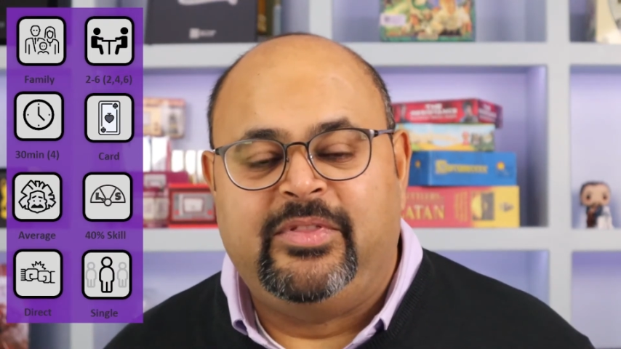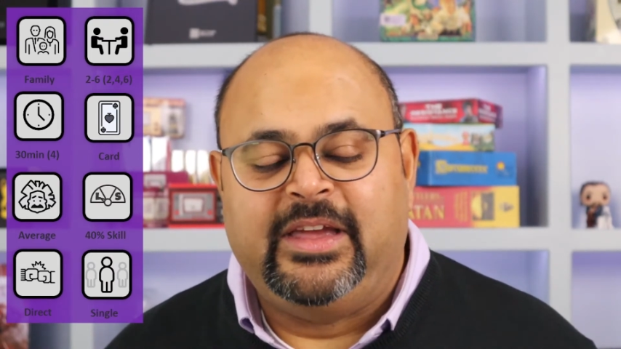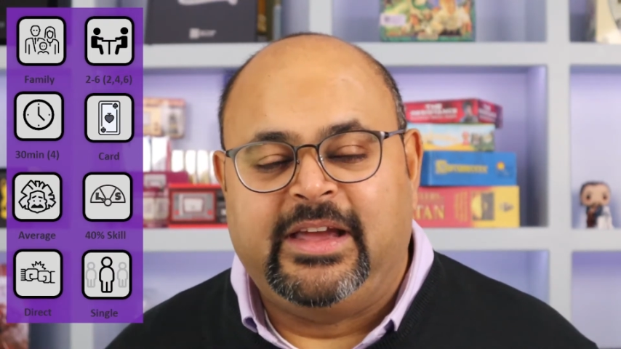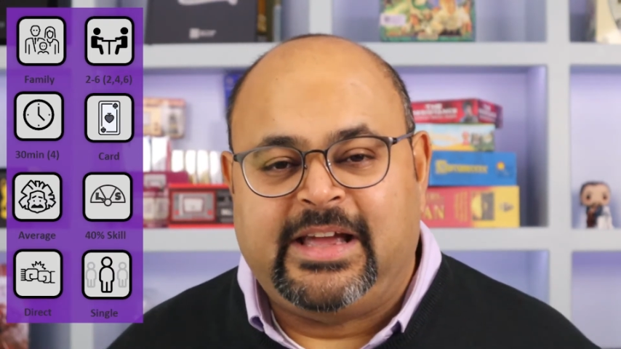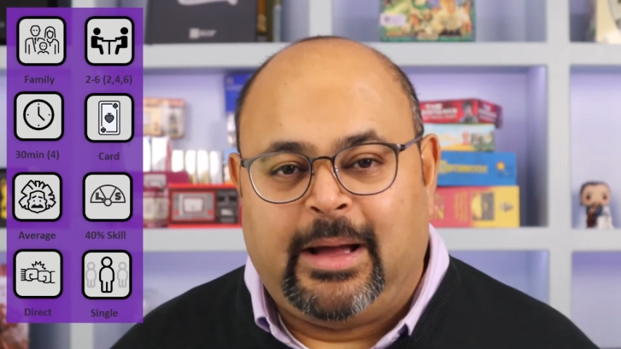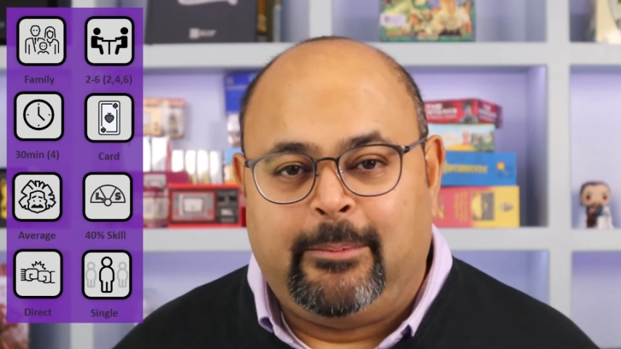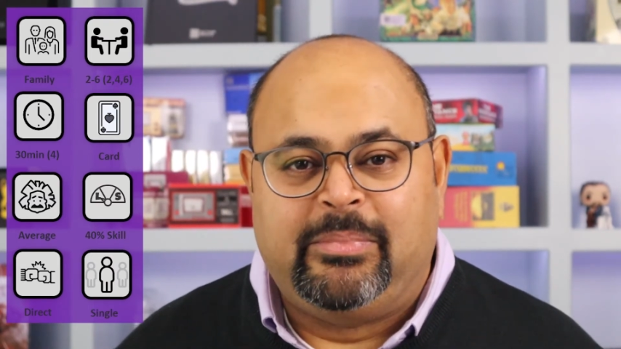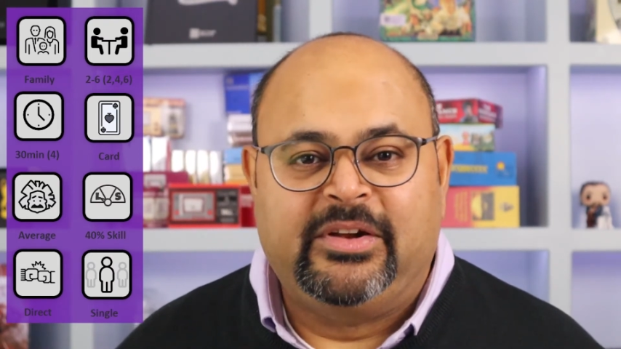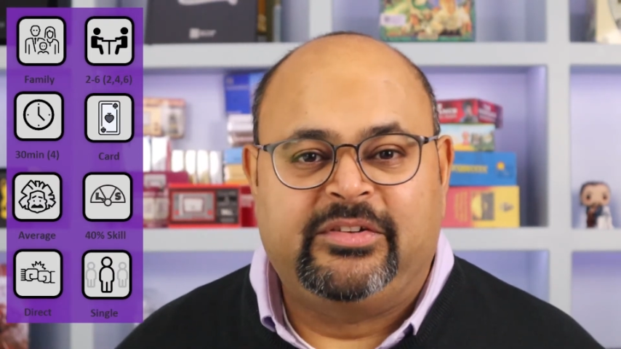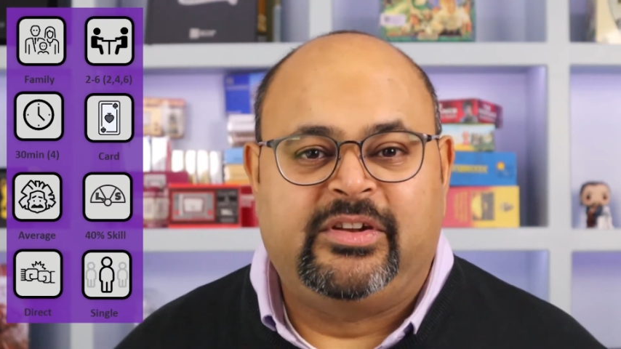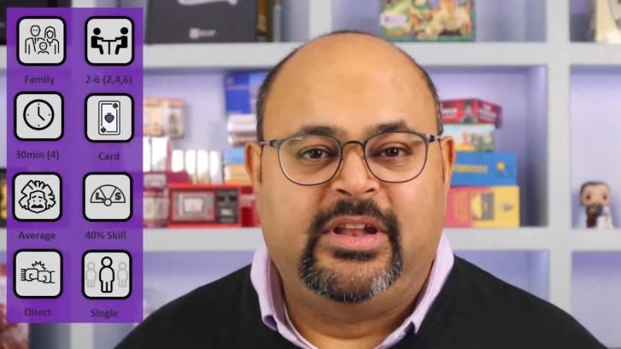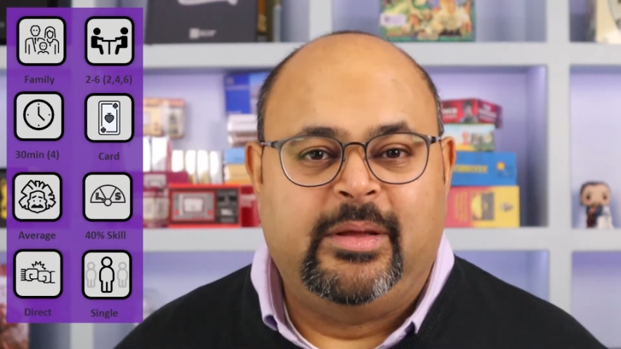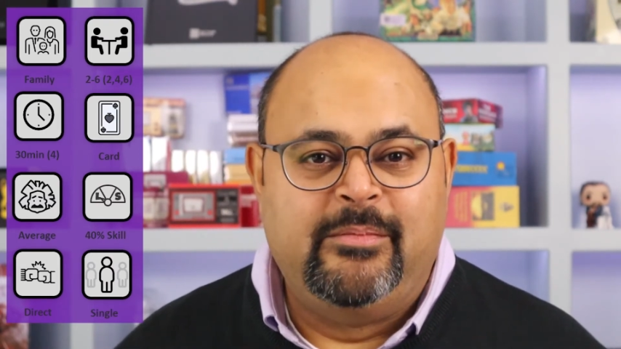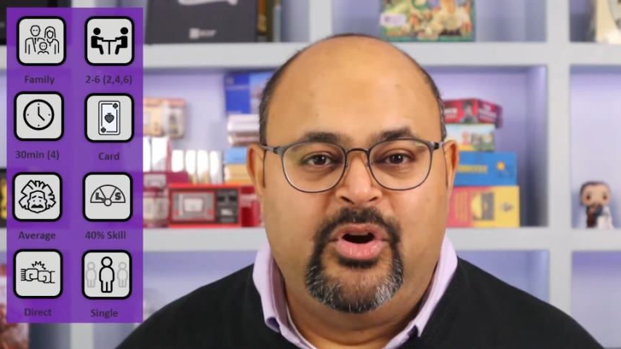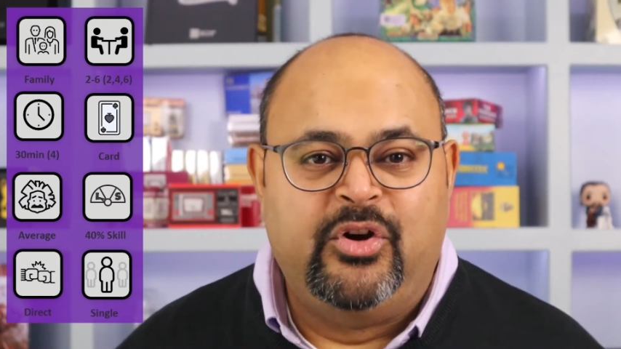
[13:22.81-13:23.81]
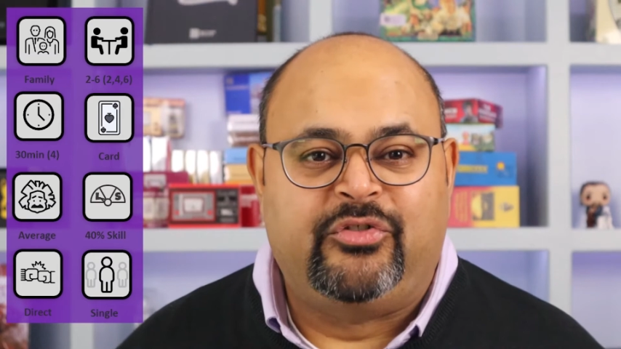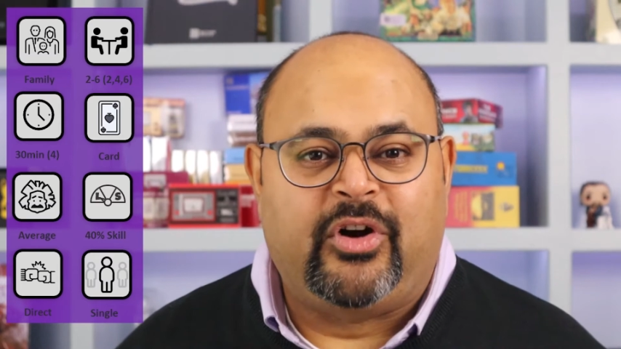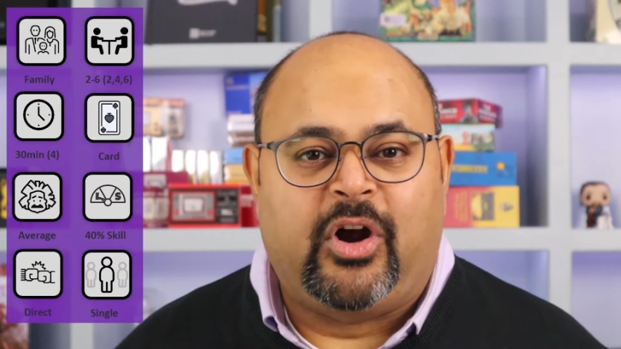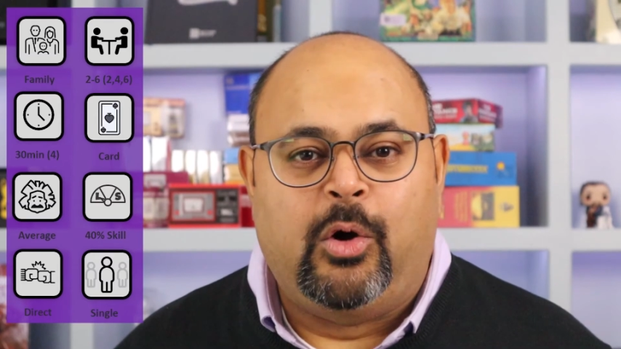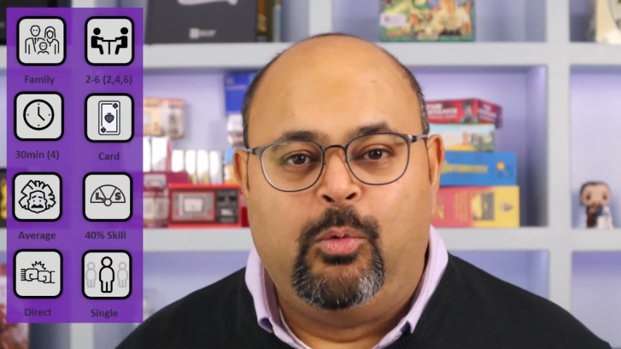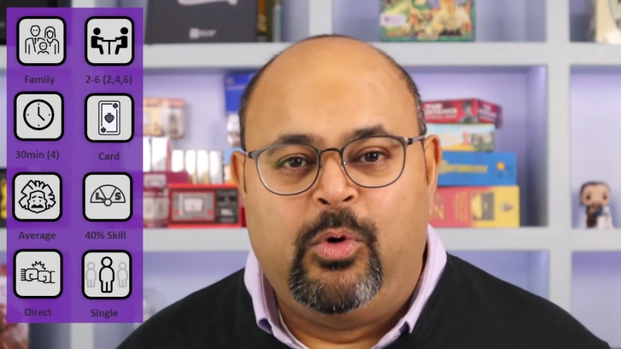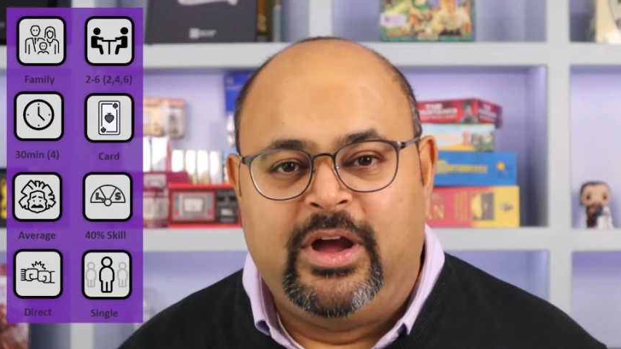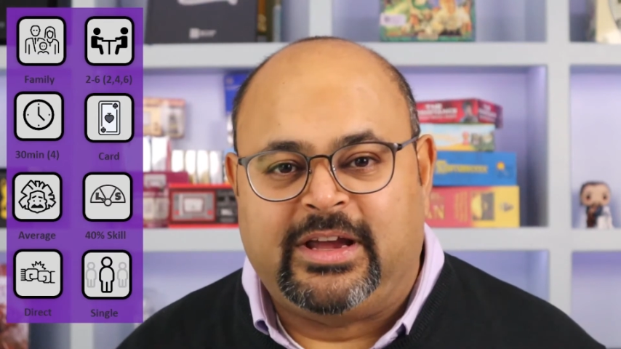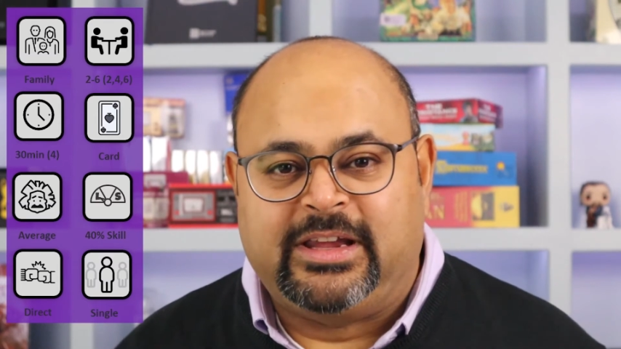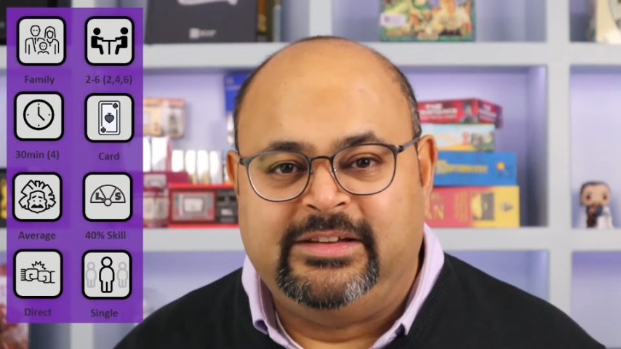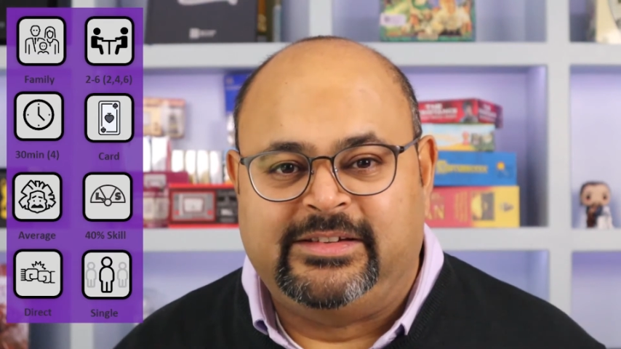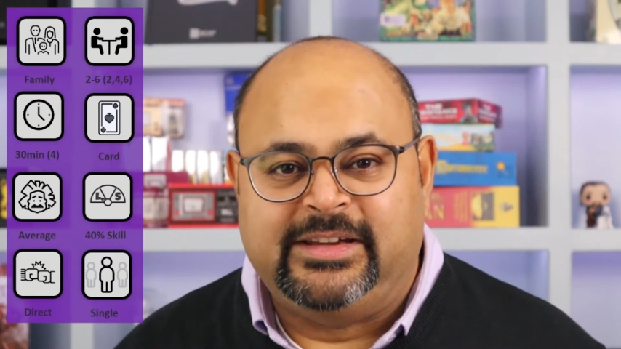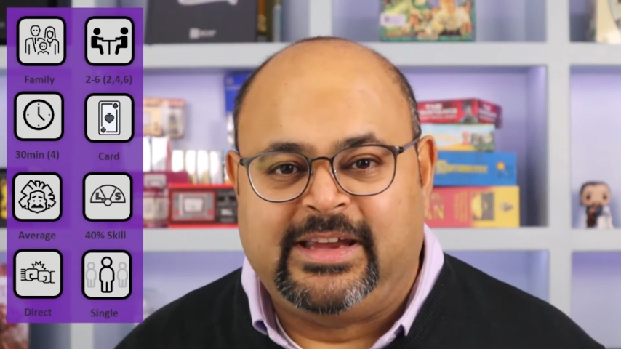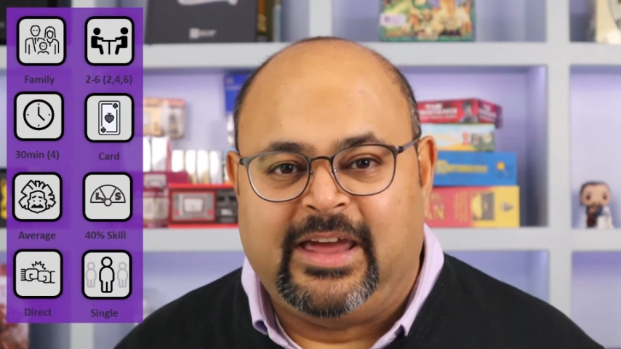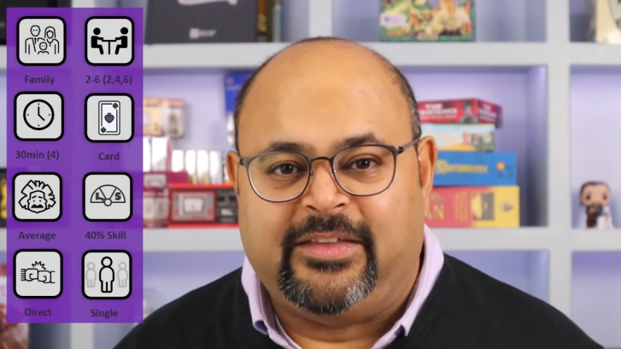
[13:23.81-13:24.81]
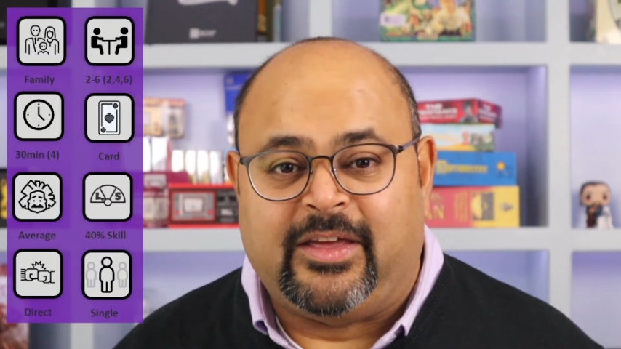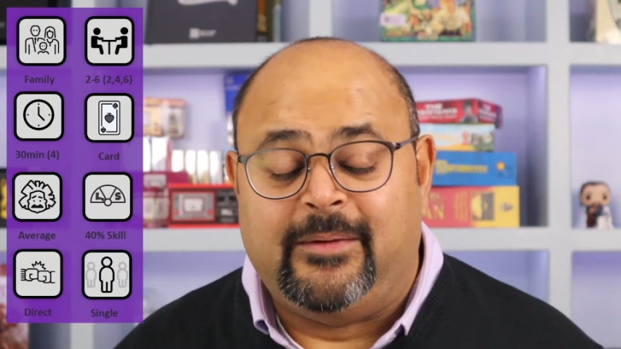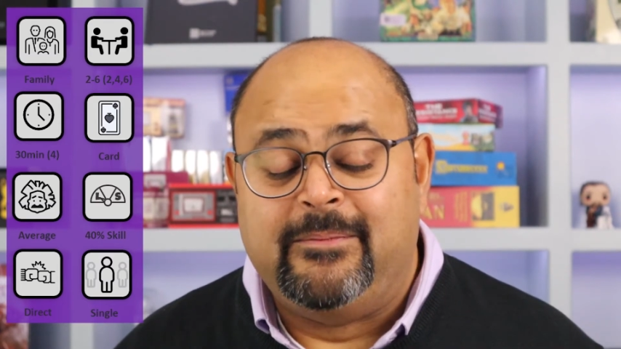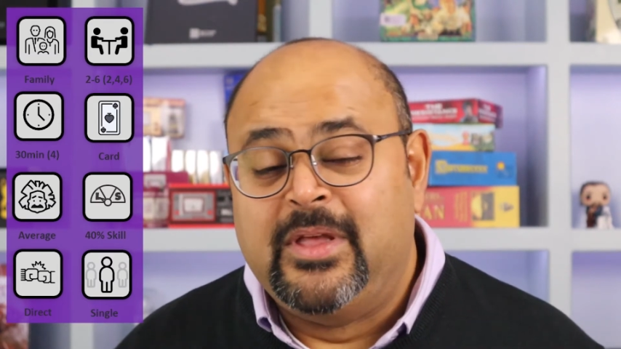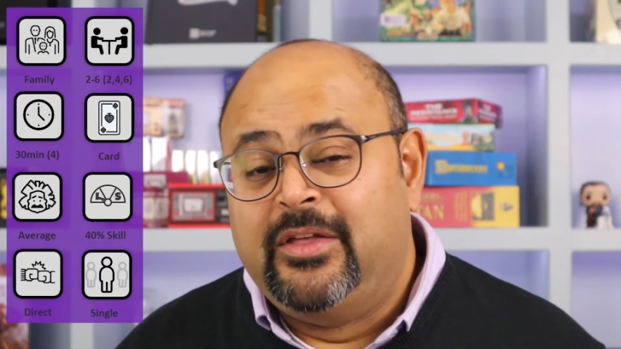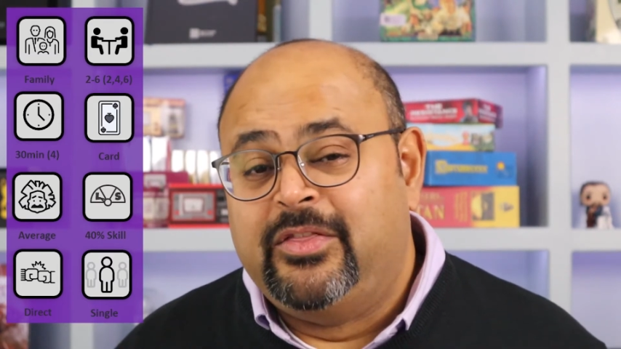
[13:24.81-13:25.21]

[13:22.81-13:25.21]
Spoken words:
the accomplice and the murderer are working together.